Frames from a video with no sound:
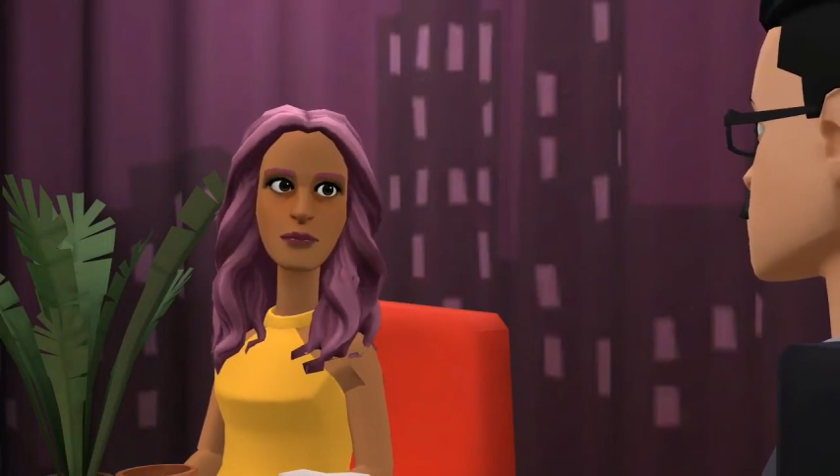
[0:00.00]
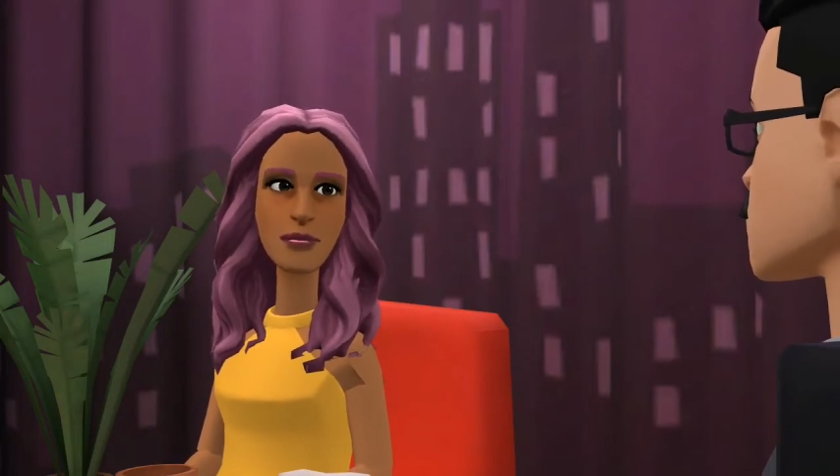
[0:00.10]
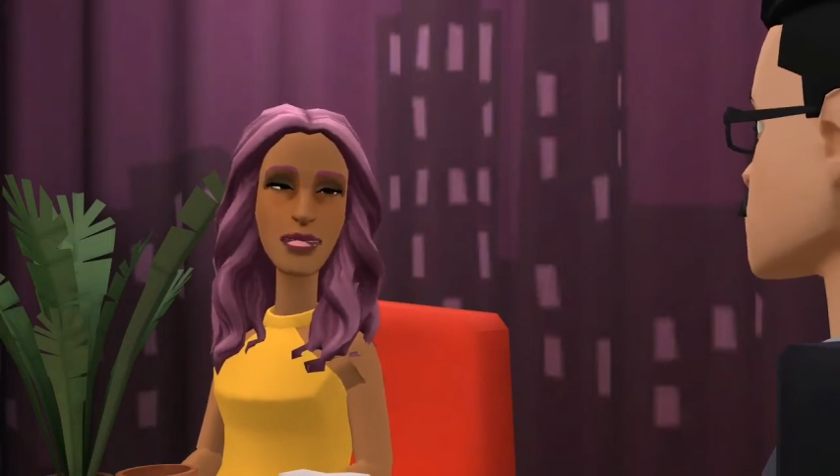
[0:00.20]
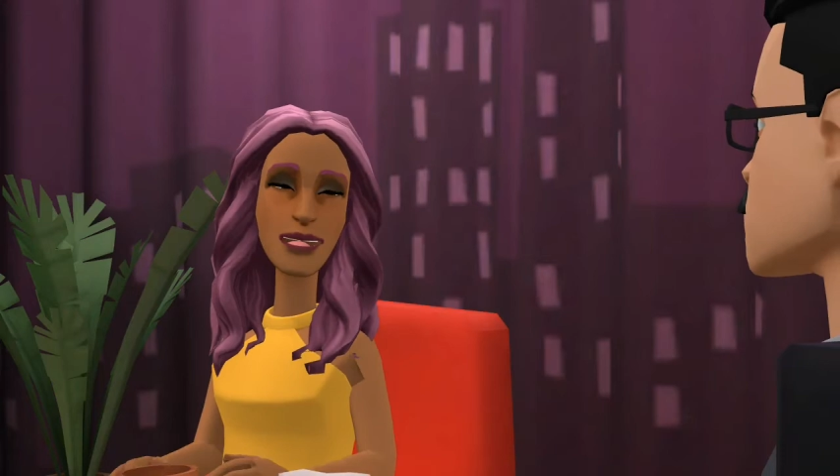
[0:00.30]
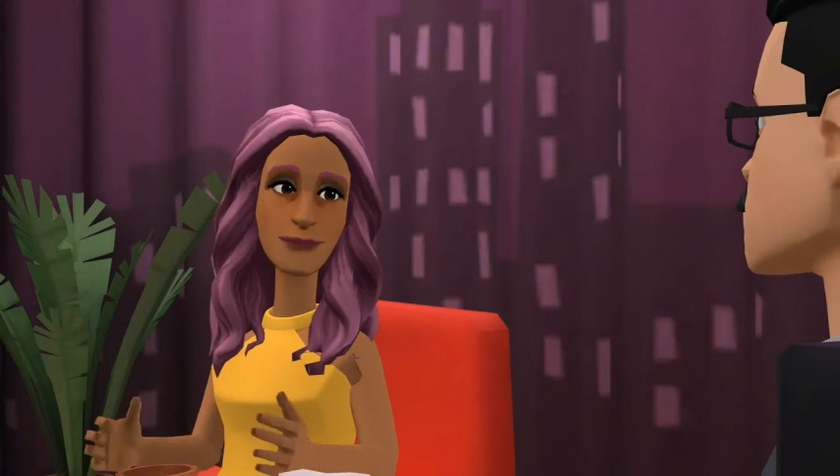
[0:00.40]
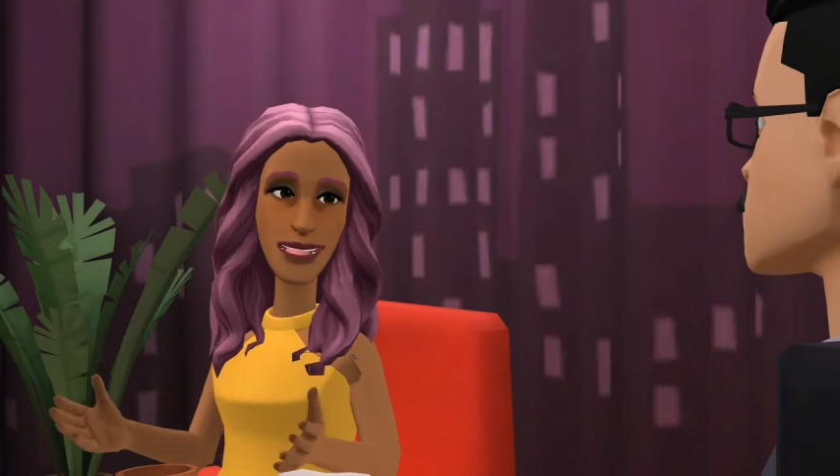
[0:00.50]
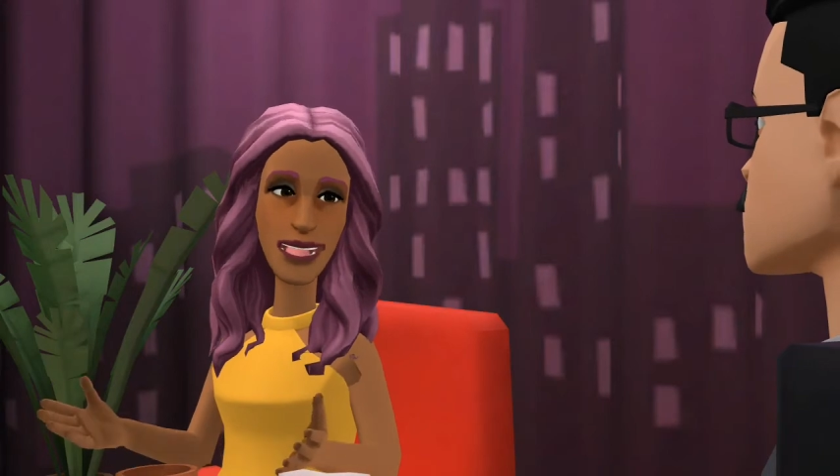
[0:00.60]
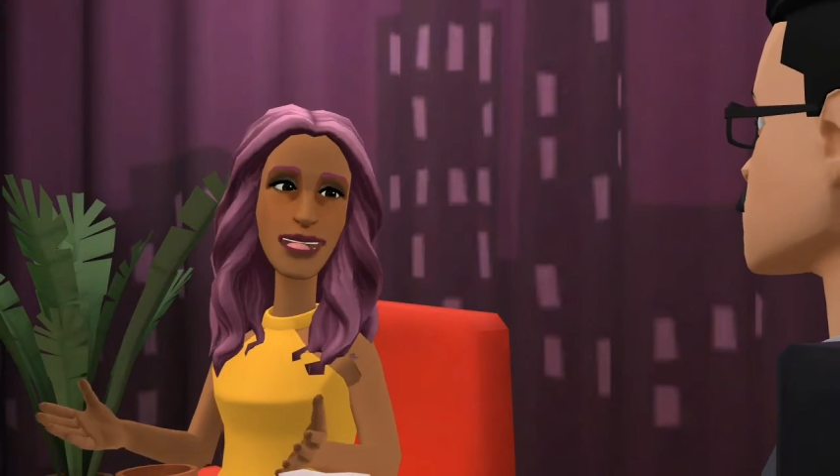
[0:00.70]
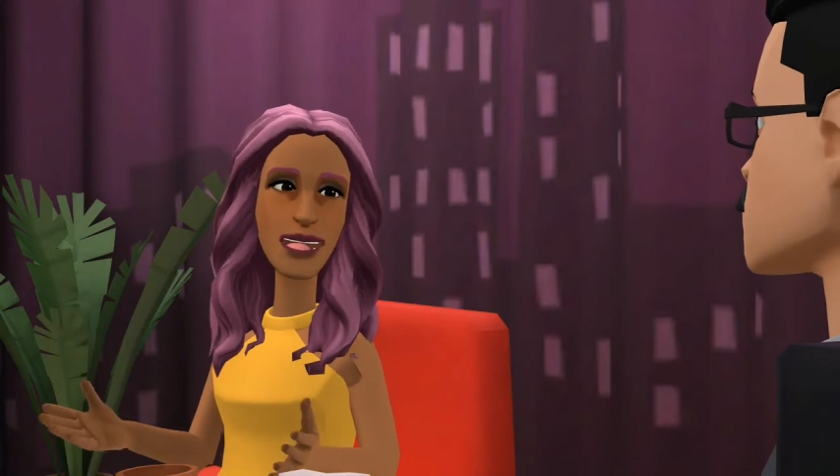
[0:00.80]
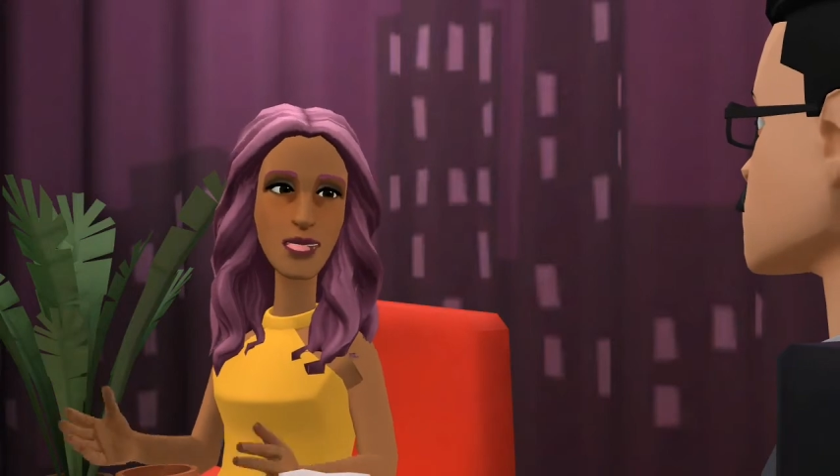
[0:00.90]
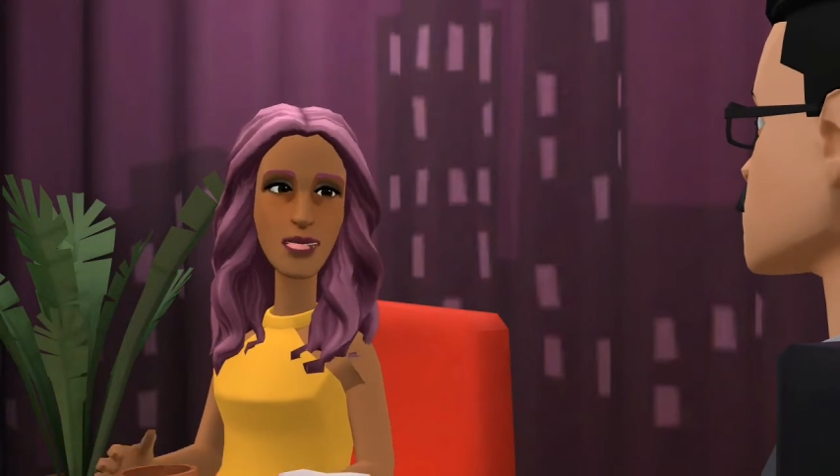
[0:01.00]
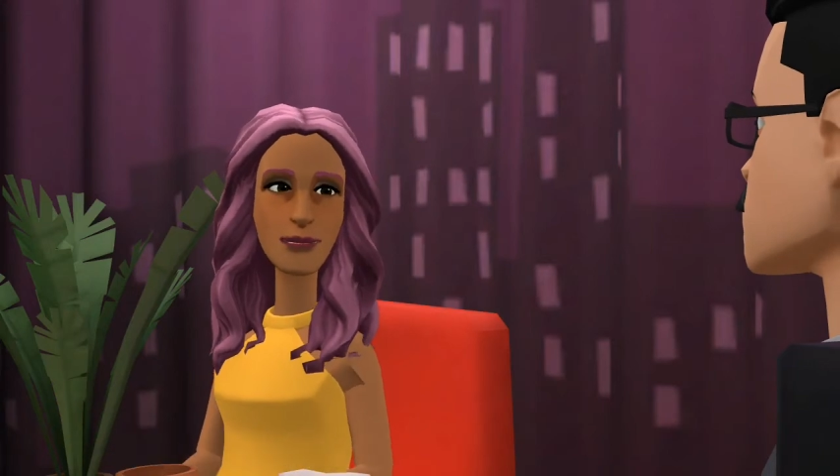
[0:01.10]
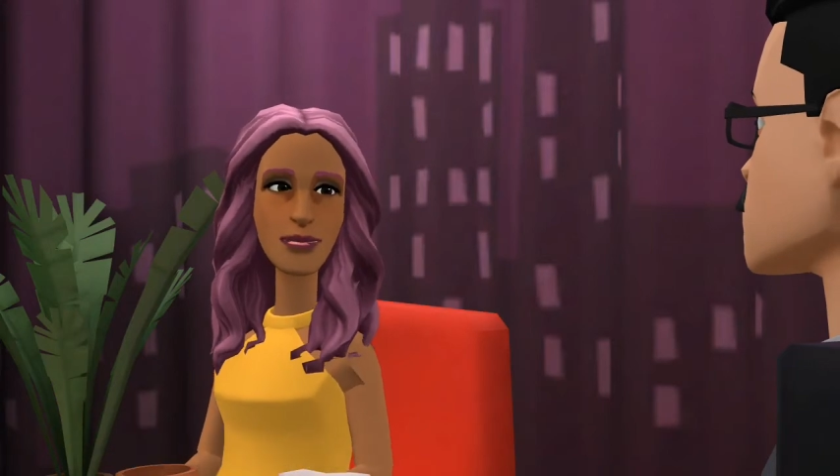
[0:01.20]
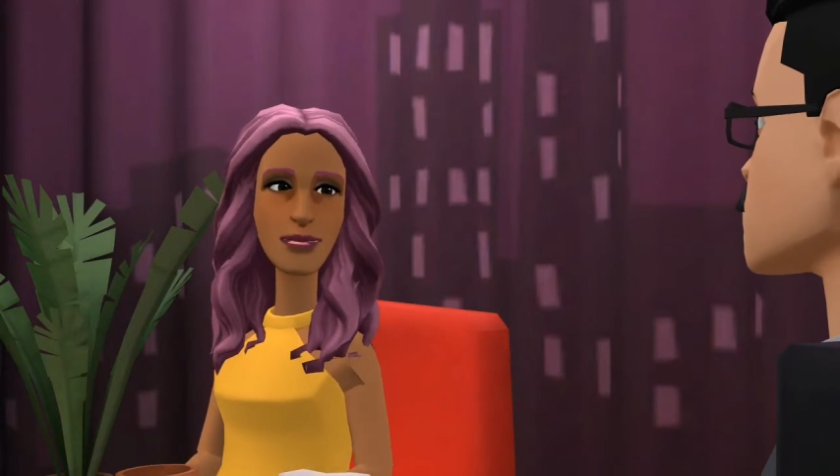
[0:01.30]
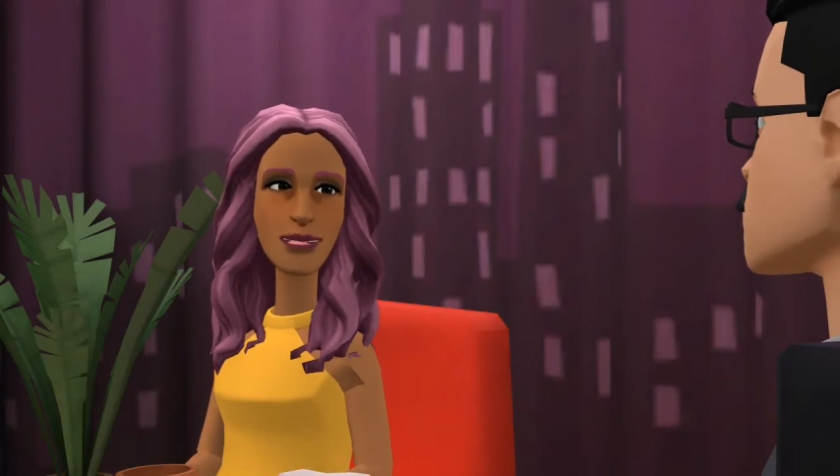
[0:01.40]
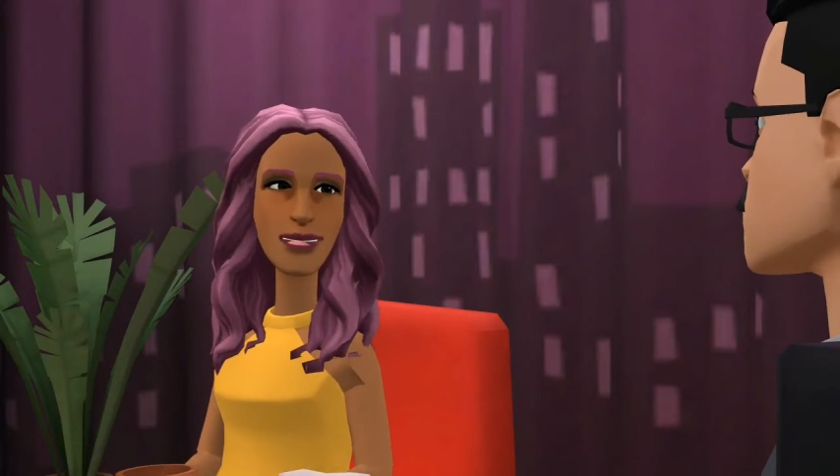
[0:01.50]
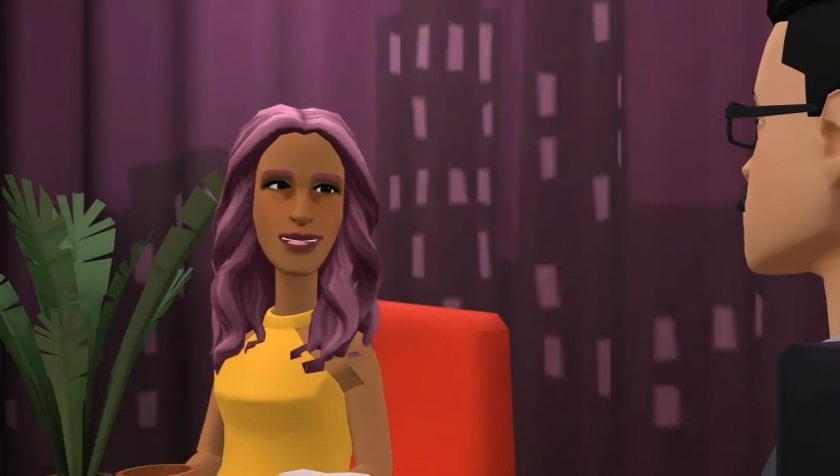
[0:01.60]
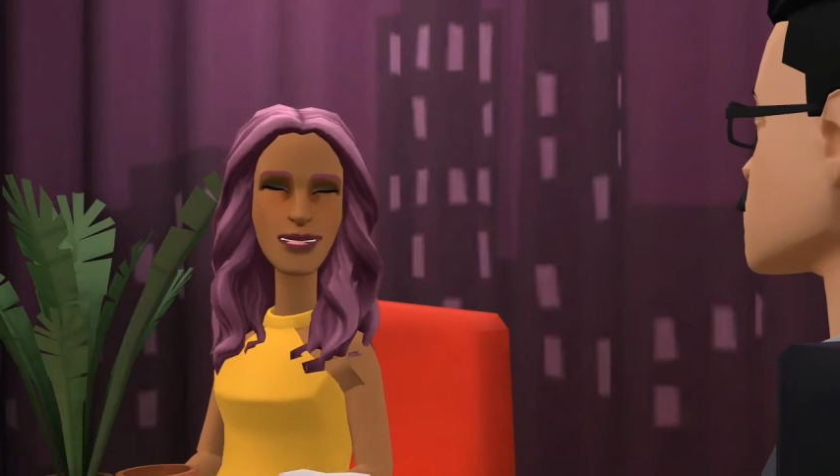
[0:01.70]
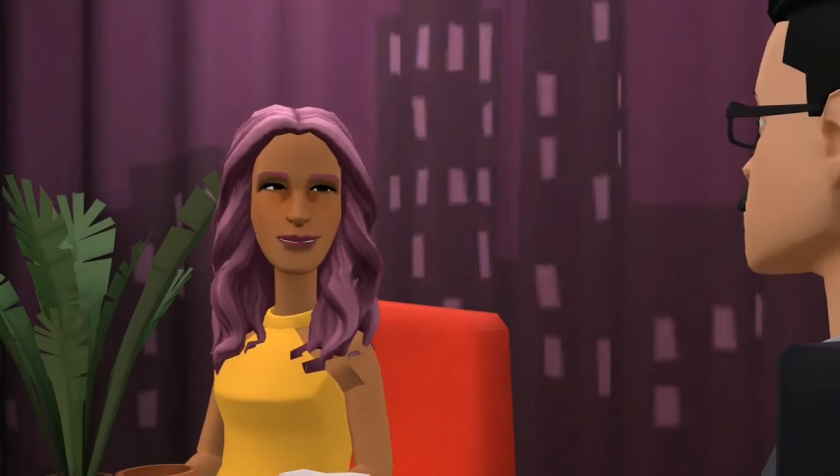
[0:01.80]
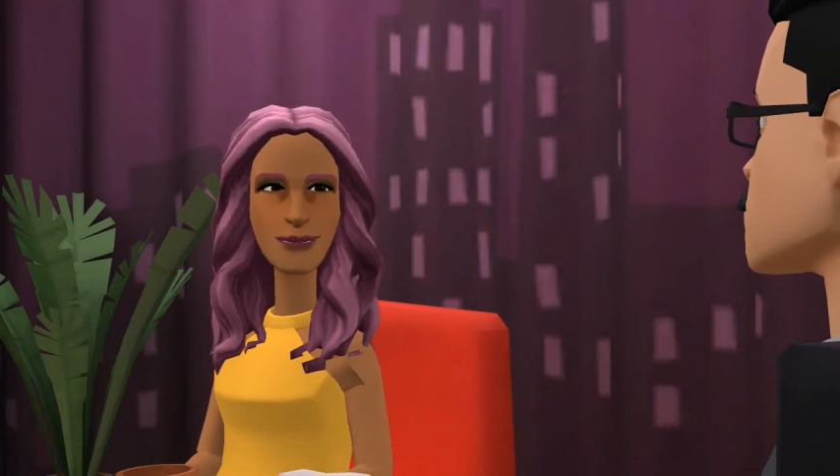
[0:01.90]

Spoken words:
I'll happily return to my channel.